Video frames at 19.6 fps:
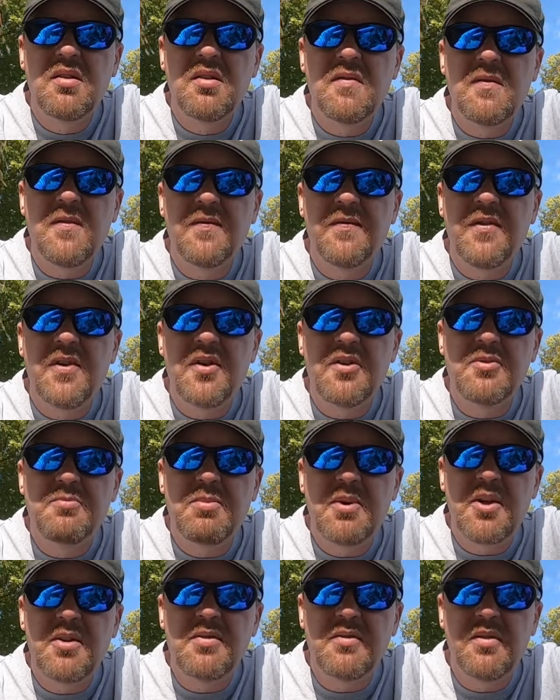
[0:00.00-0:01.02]
for fish,
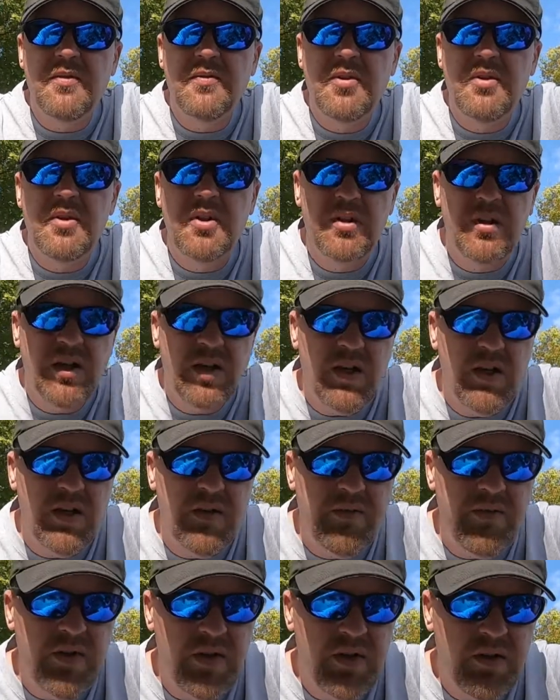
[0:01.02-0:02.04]
especially if you need to kind of
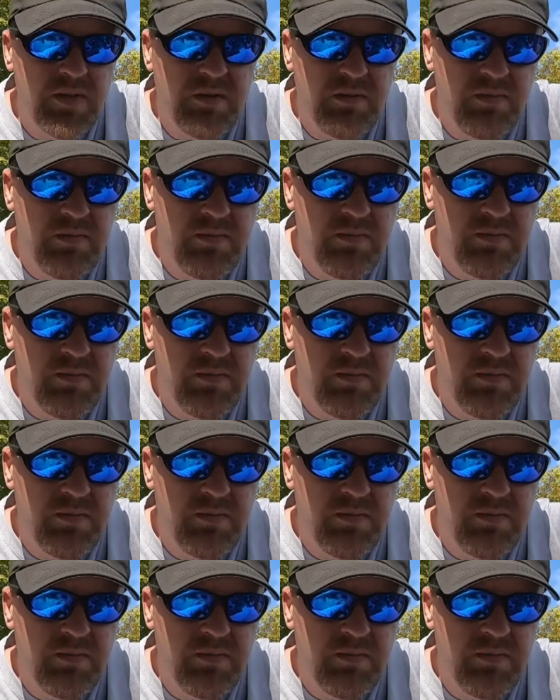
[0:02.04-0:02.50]
finesse them.